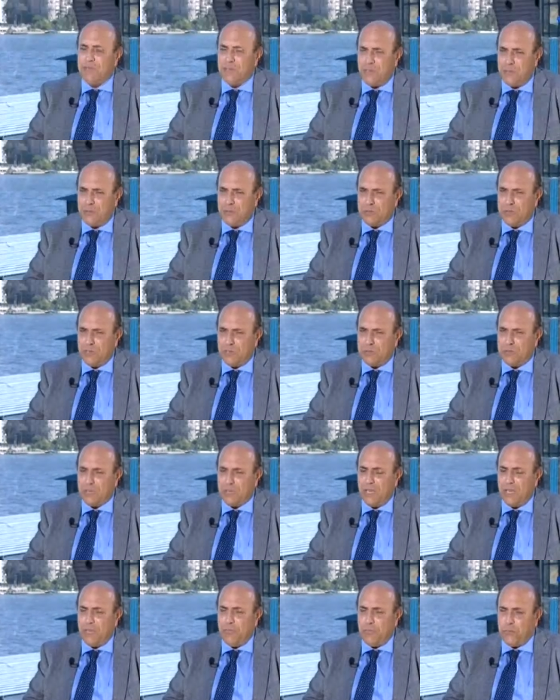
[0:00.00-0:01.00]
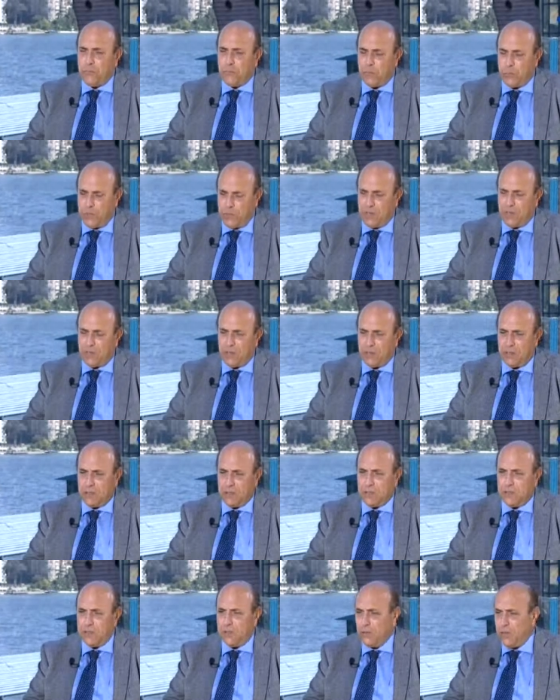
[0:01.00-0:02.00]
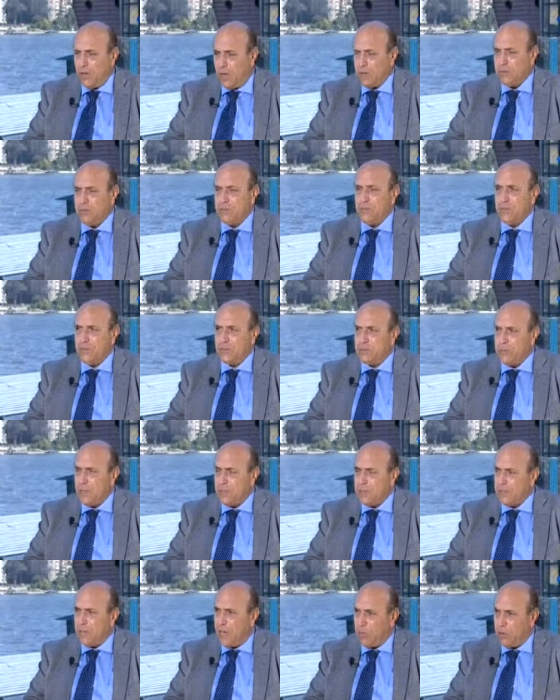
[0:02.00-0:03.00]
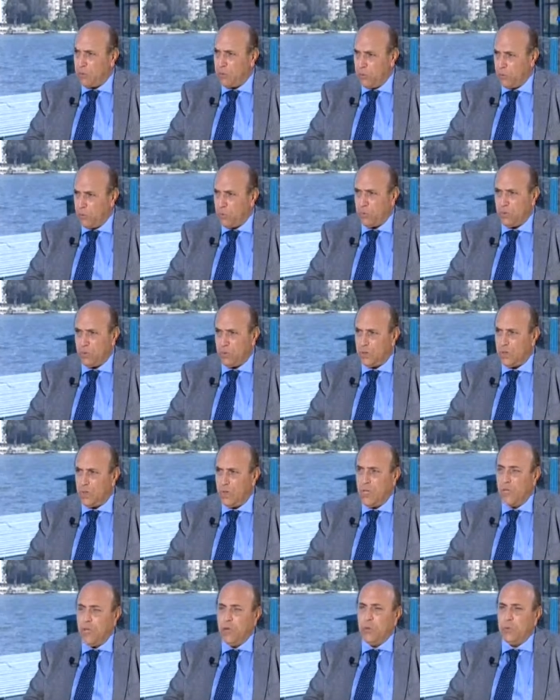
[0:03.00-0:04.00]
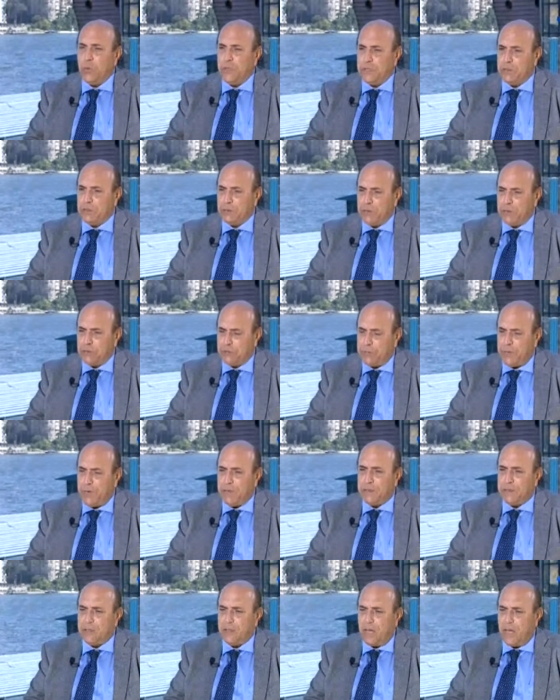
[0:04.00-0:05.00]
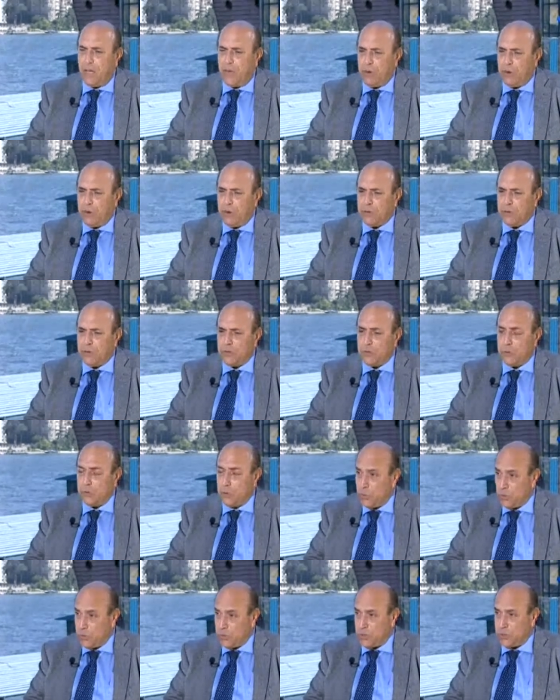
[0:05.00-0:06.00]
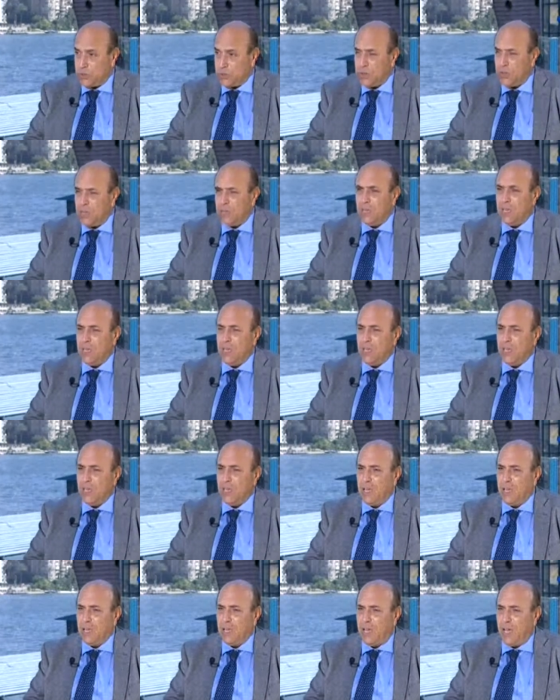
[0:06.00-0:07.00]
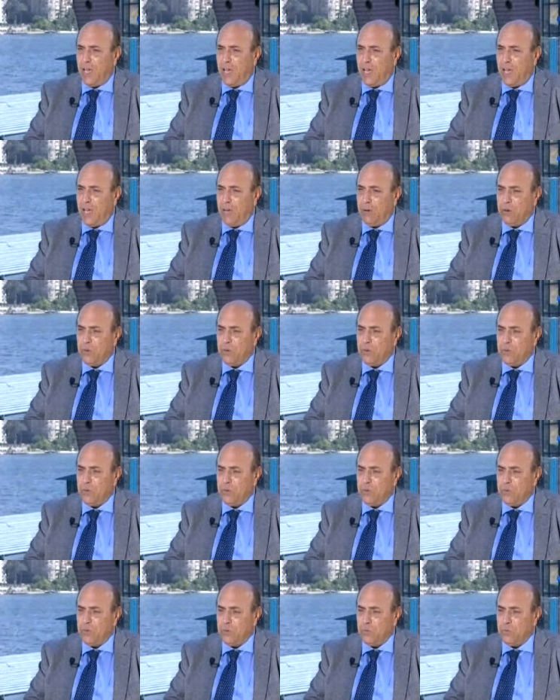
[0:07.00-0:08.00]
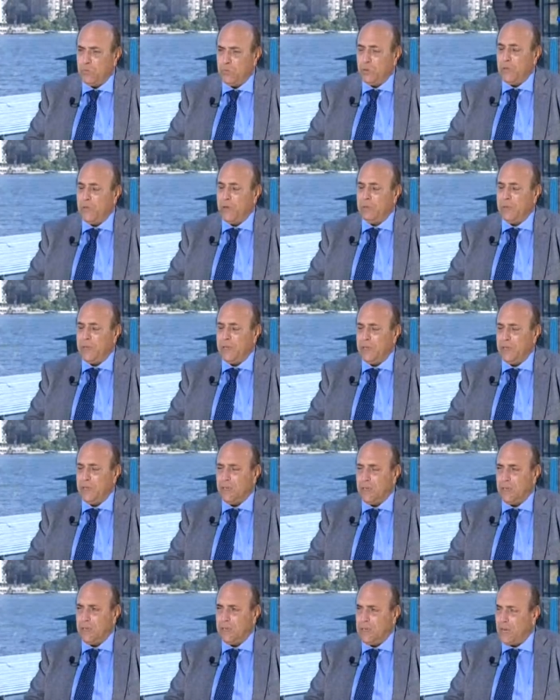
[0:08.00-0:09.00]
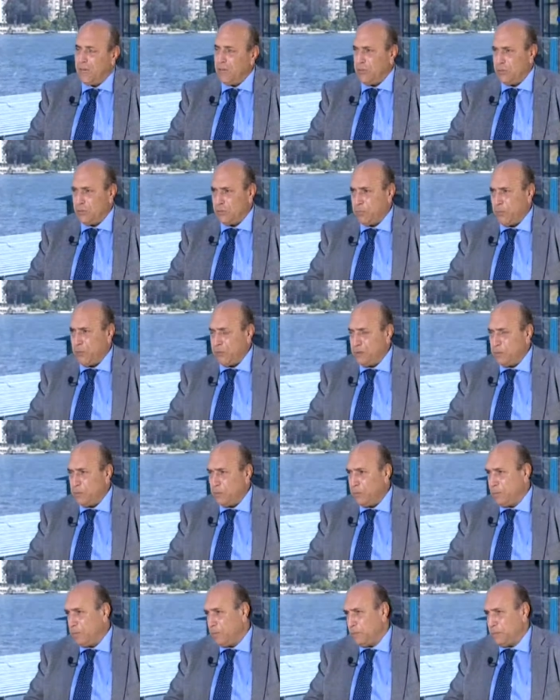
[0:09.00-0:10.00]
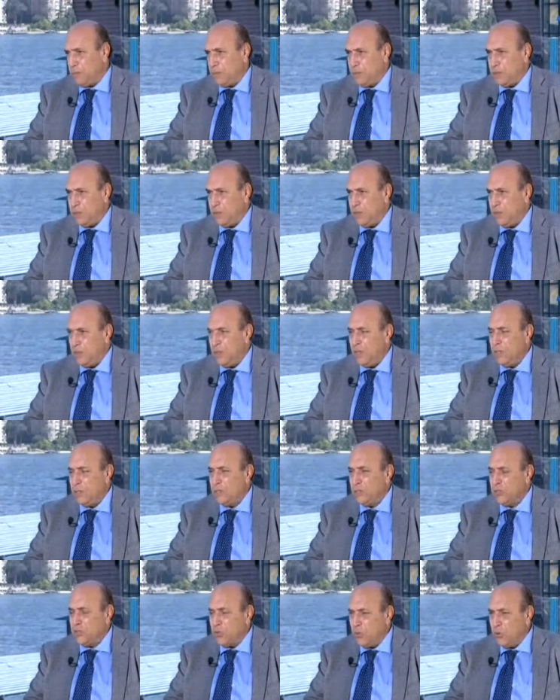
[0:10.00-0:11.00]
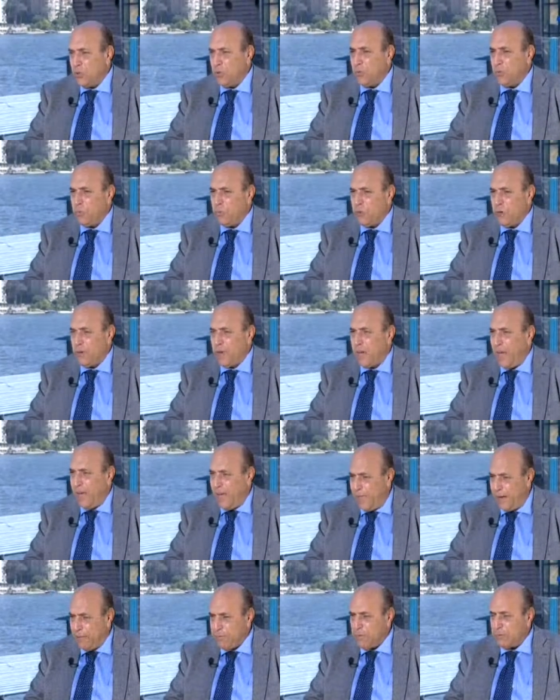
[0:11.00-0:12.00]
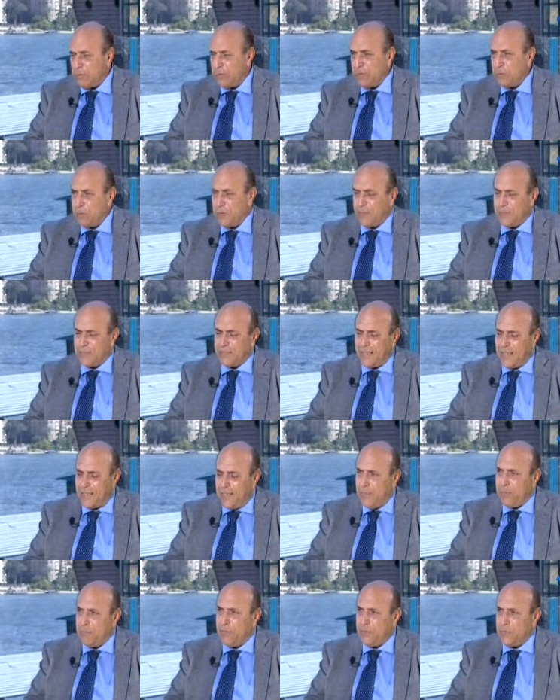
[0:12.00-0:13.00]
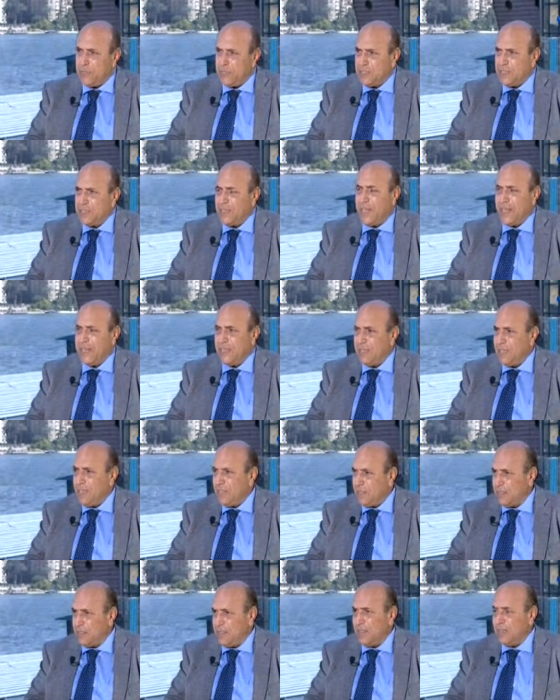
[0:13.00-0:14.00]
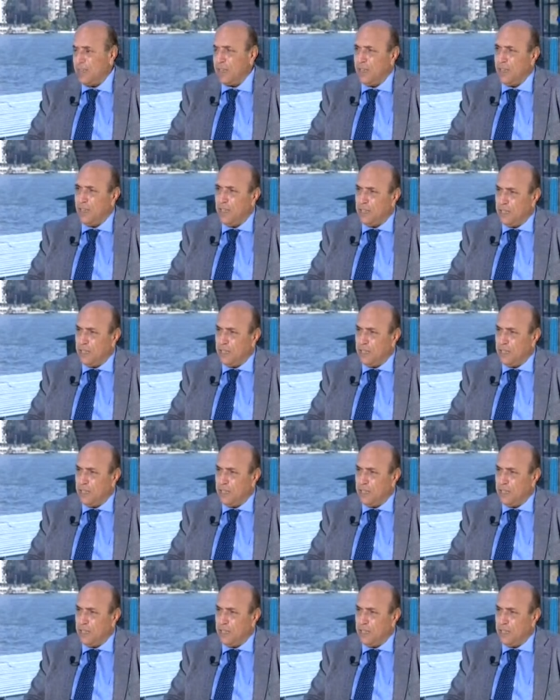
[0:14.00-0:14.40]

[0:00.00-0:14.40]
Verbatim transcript: me tell you something. If we do not respect our law, yes. we don't respect our rules, mm -hmm. uh, we will be non-respectable people. Mm -hmm. So I have to respect every tiny thing